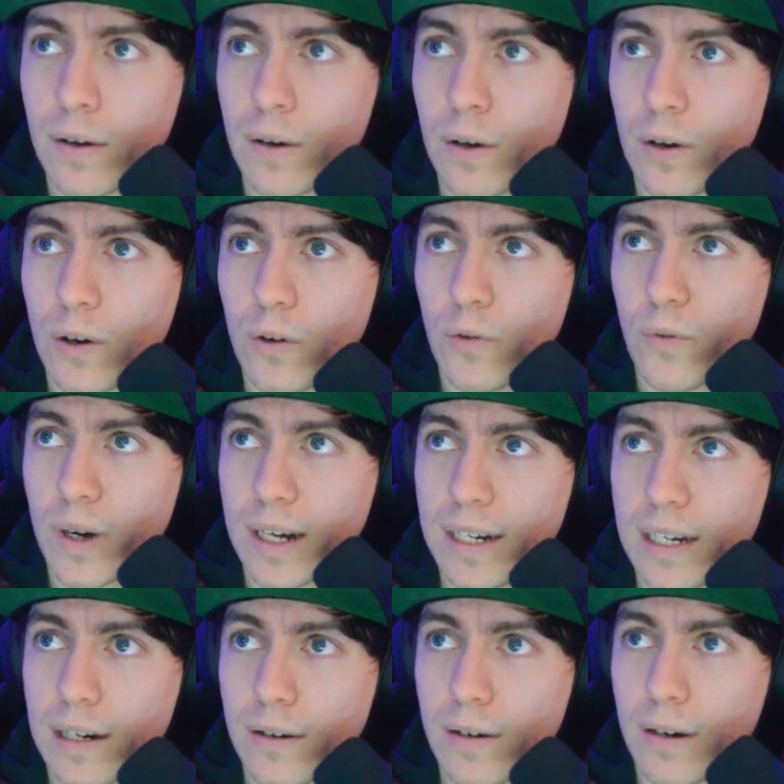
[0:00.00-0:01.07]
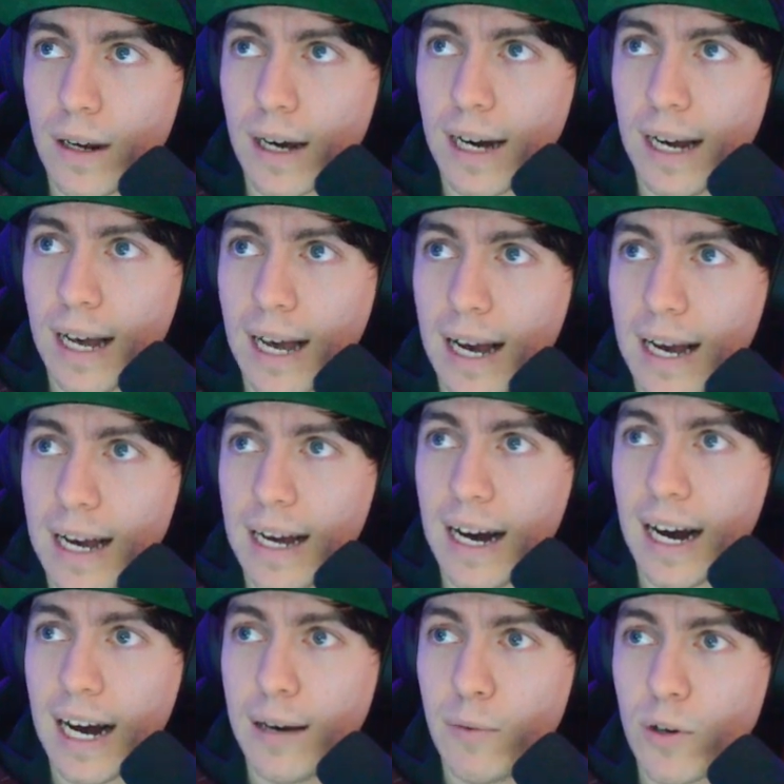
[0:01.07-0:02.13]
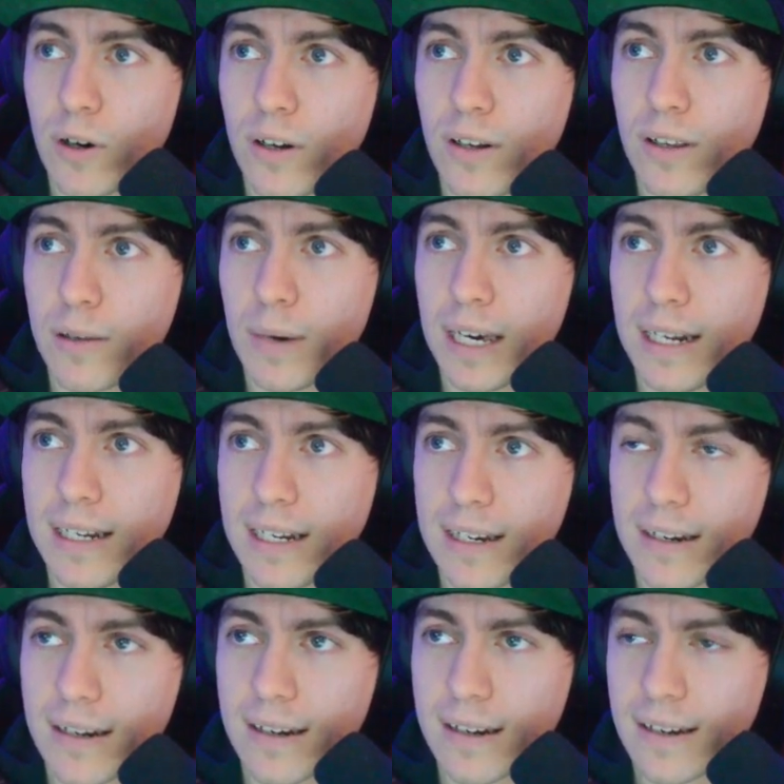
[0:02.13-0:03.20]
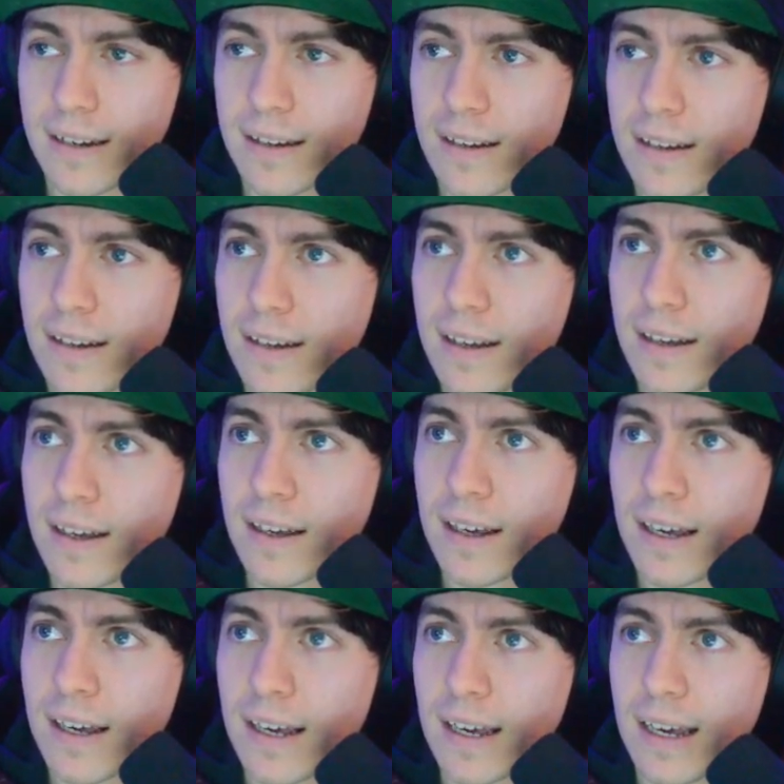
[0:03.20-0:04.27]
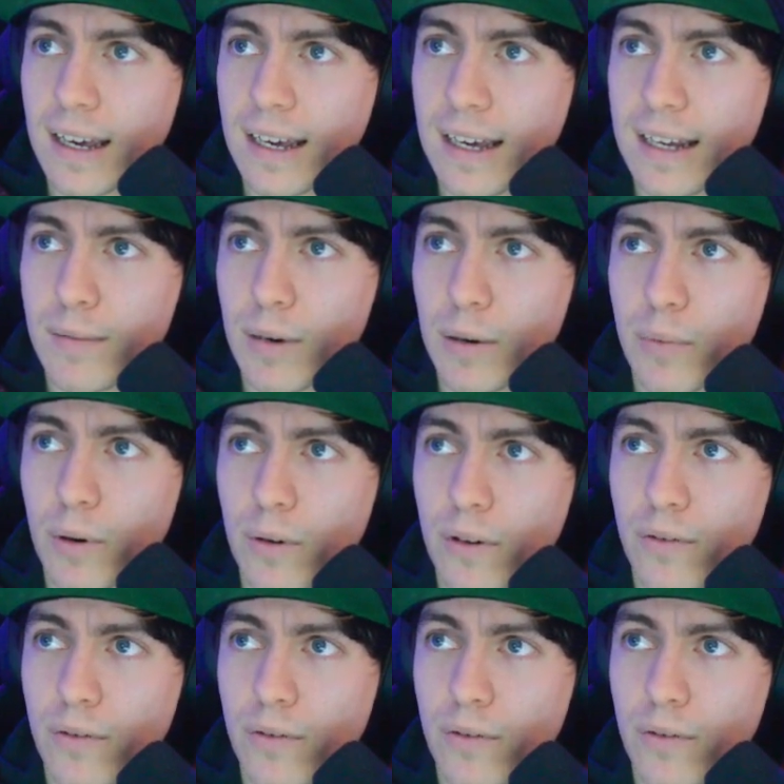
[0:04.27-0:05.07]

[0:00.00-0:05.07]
right here, I'm calling the bait. And my opponent throws